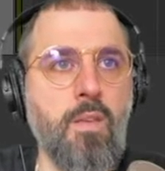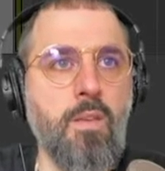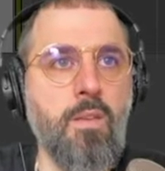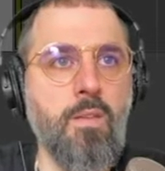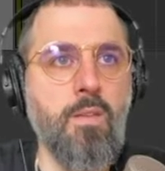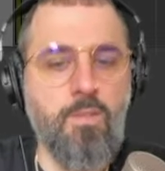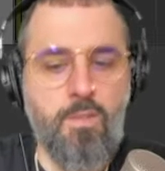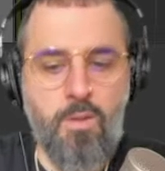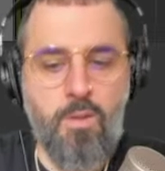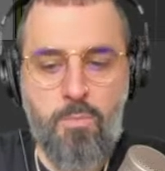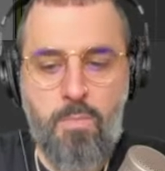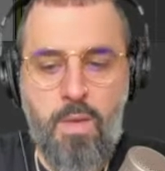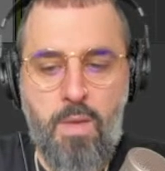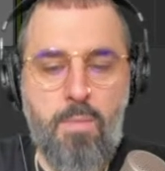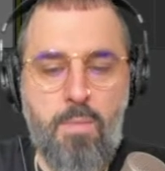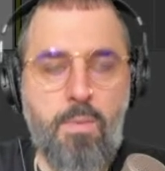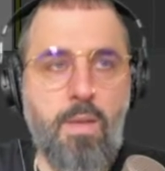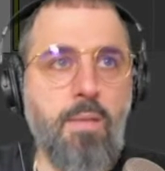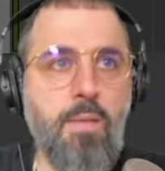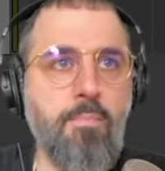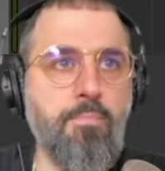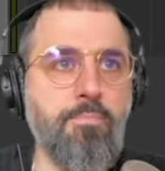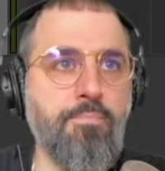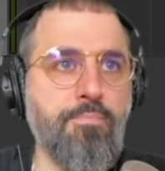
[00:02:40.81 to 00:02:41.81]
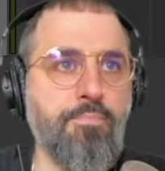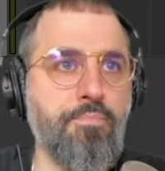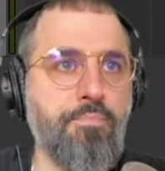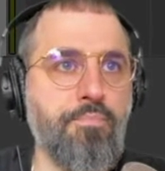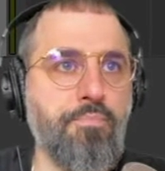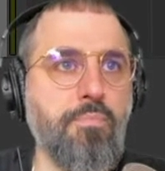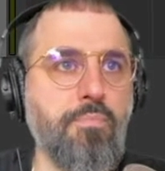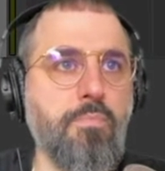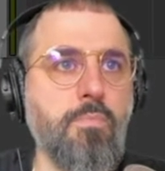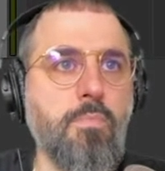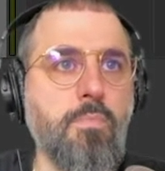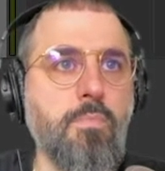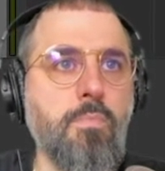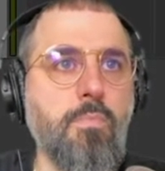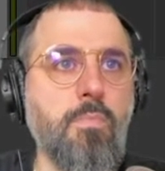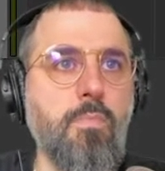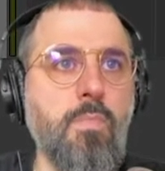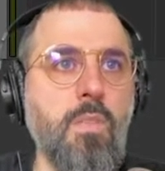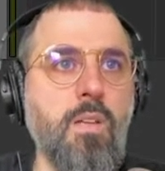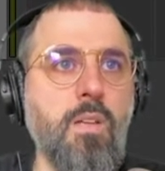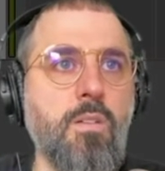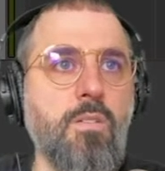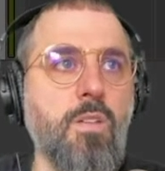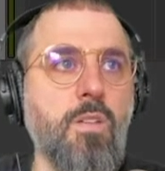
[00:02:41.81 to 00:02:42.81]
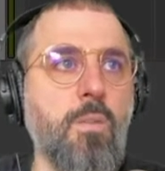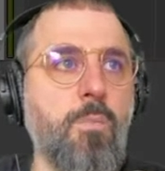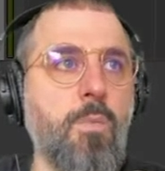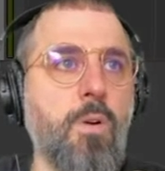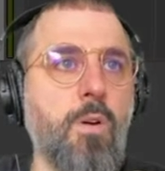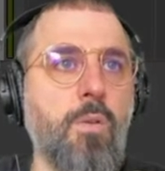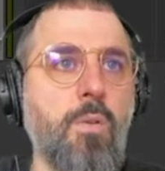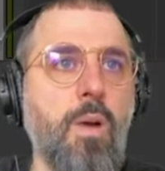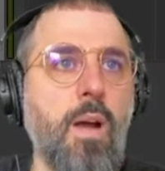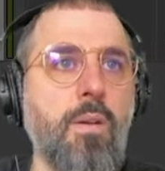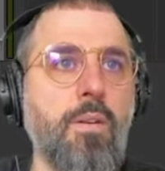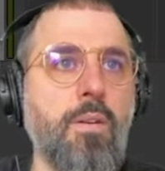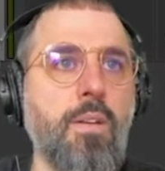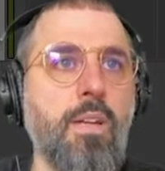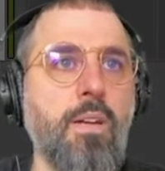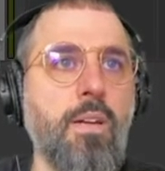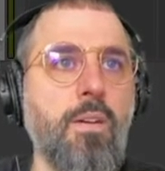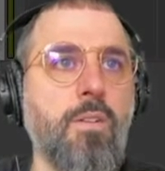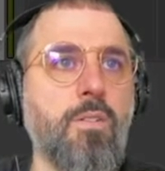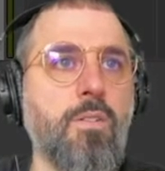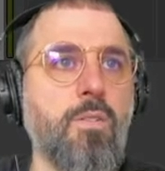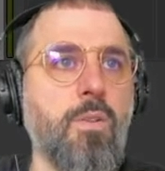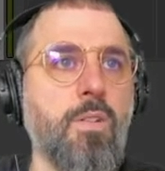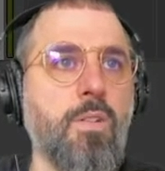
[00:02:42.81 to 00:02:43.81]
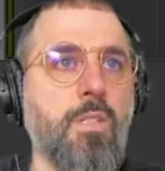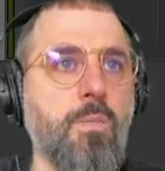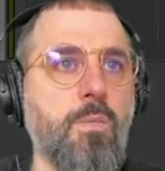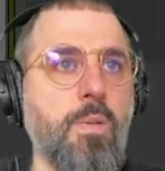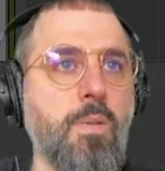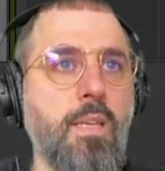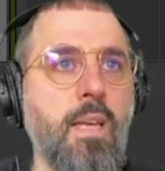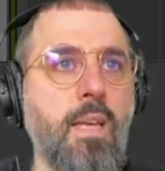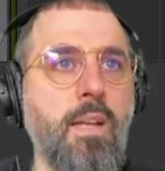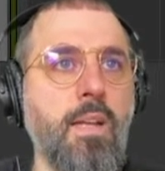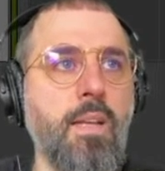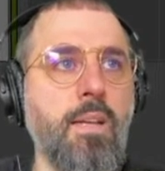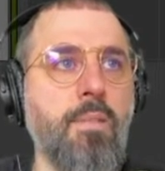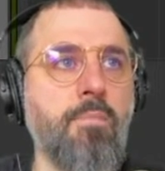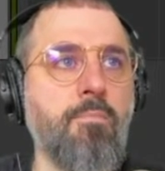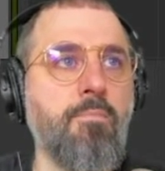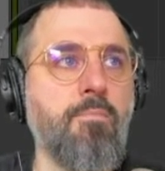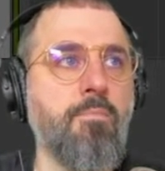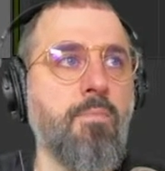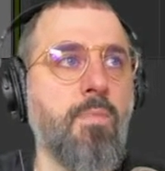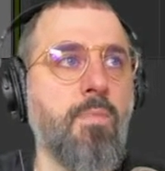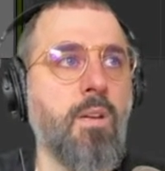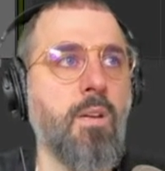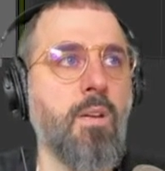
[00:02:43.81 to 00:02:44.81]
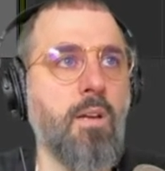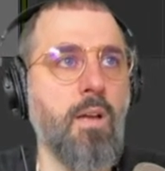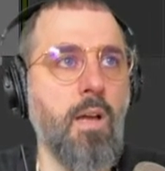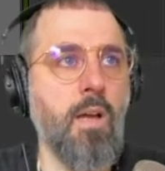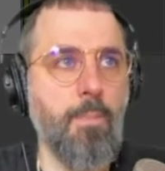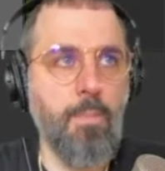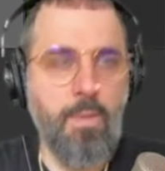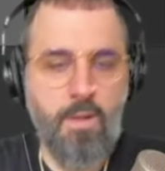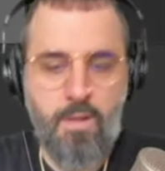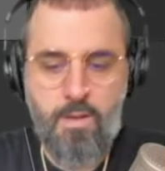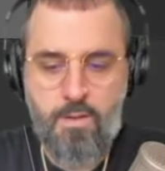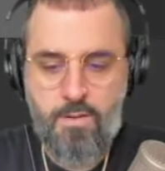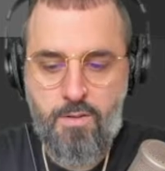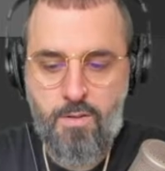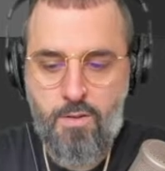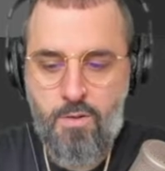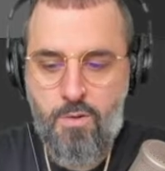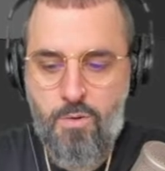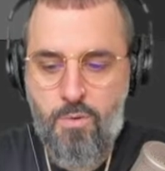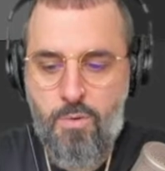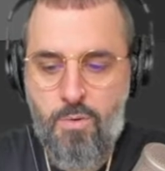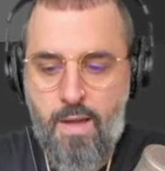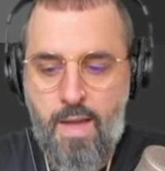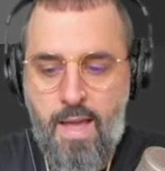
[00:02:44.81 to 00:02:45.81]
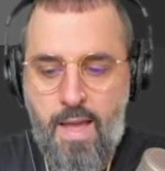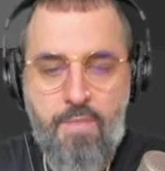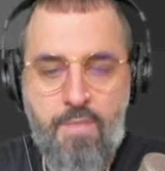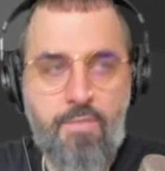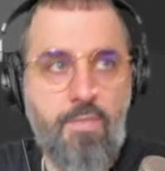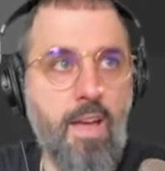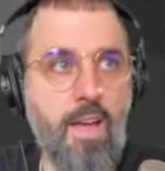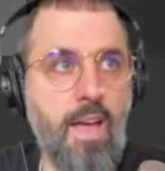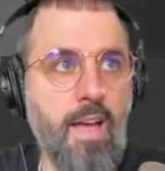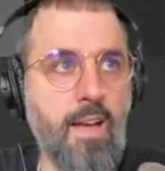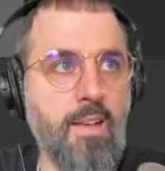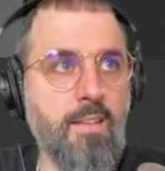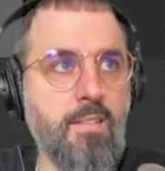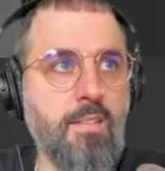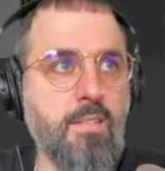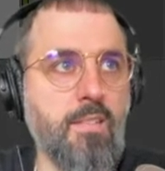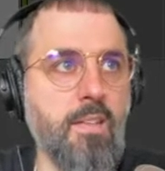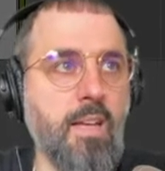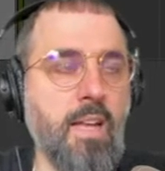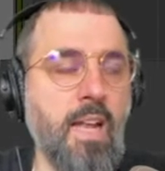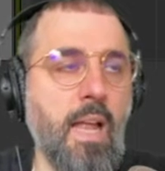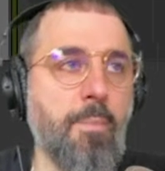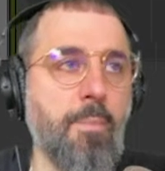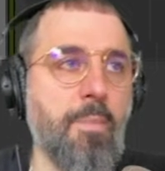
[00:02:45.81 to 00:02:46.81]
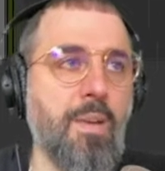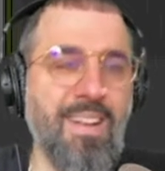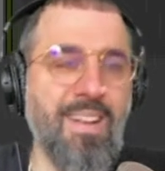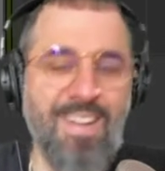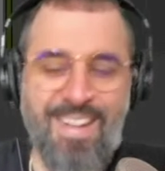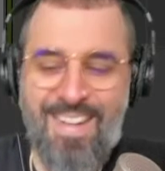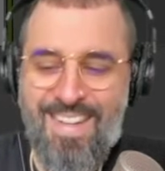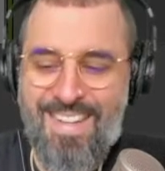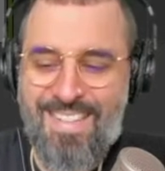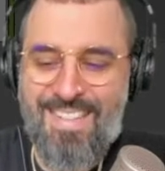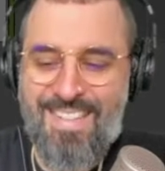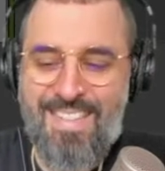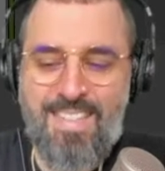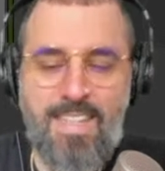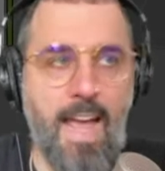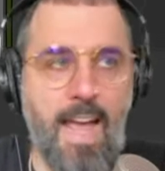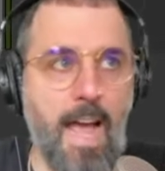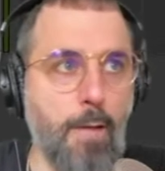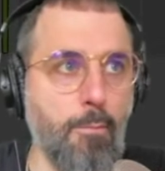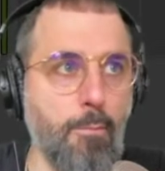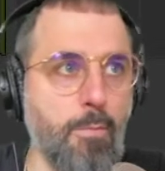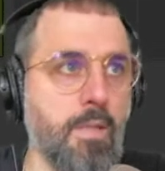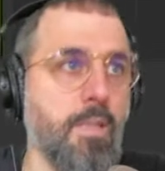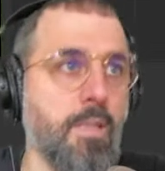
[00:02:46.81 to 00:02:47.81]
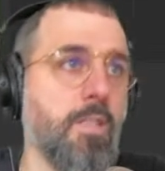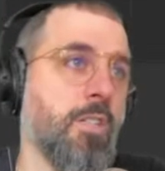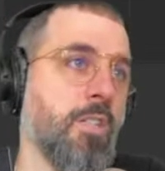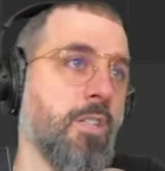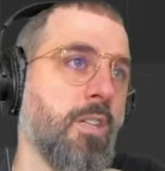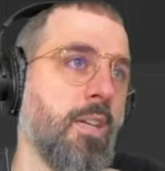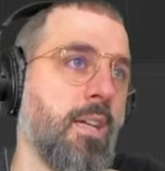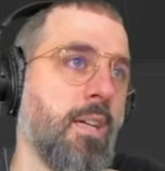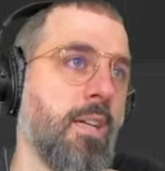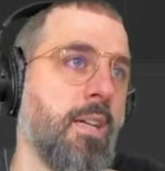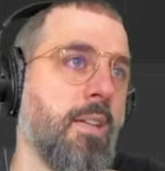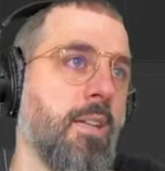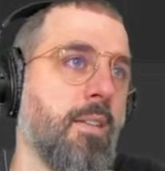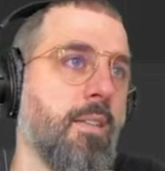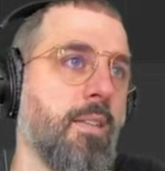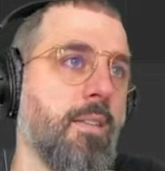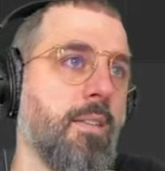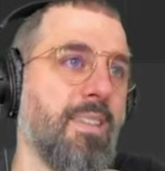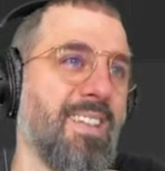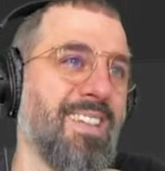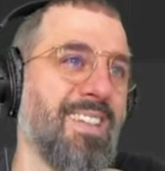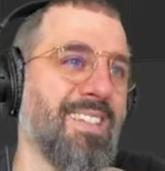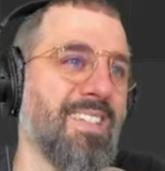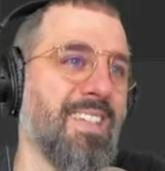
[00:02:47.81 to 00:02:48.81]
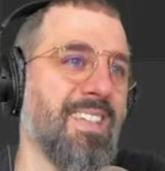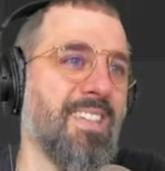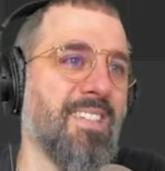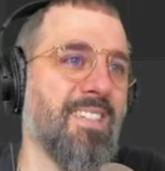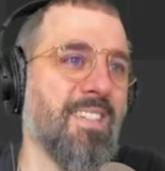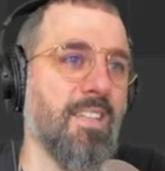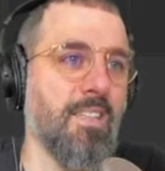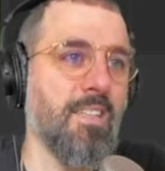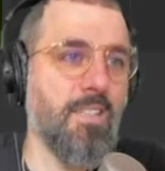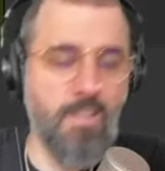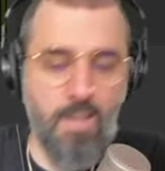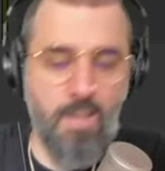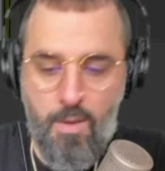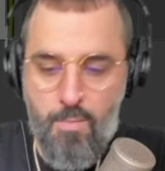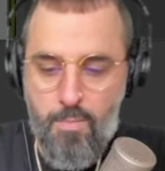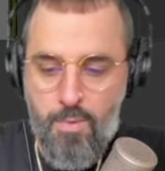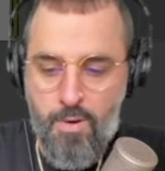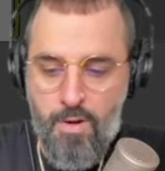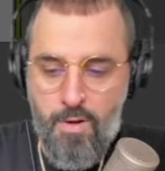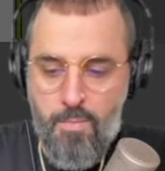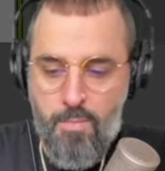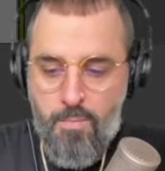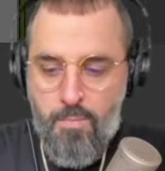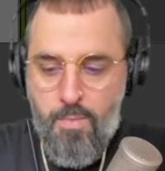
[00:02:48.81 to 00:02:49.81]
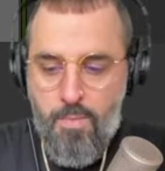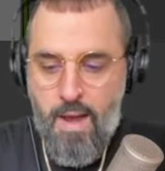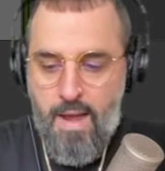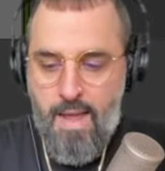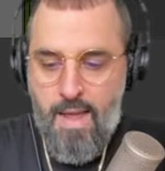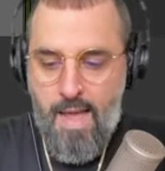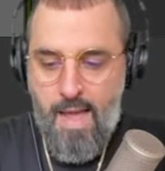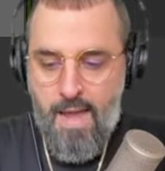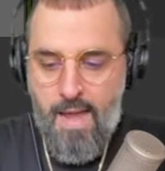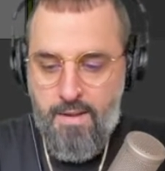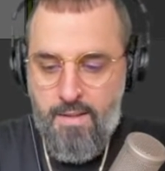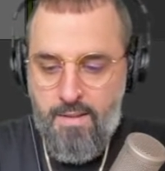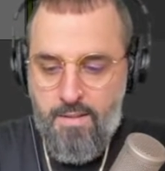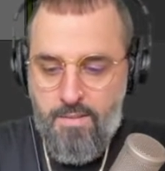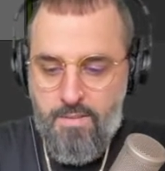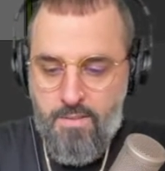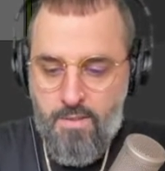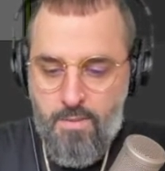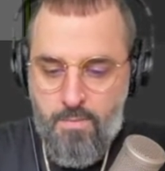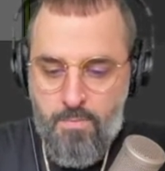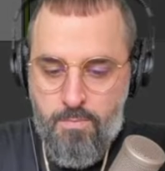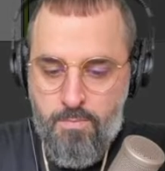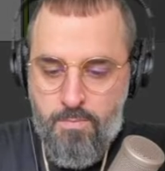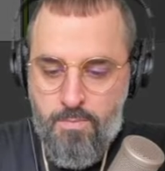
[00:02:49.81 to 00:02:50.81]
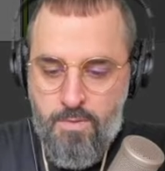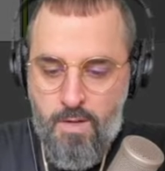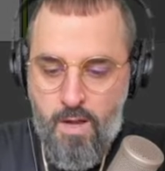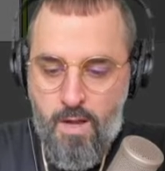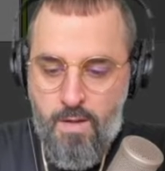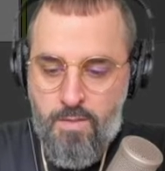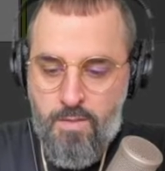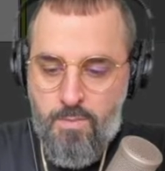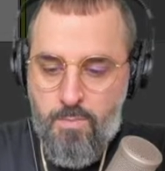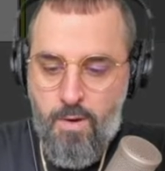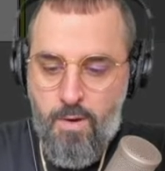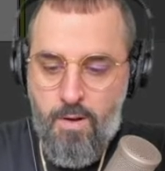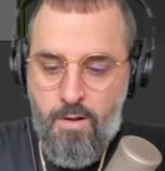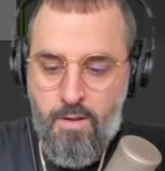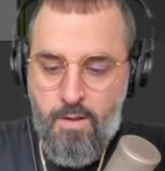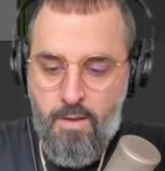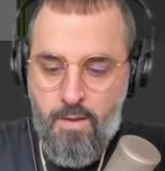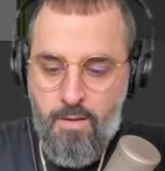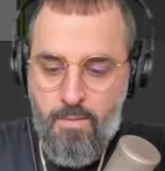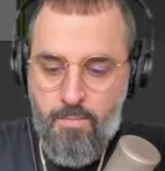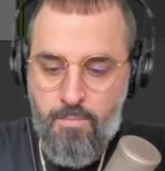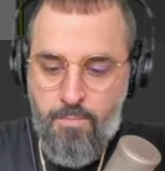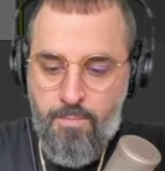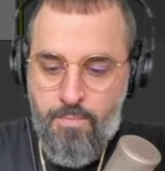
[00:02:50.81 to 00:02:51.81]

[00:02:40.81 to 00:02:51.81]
So maybe somewhere around here towards the beginning, I'm going to do FX, and I'm going to establish that this is a suburb by adding some dogs barking.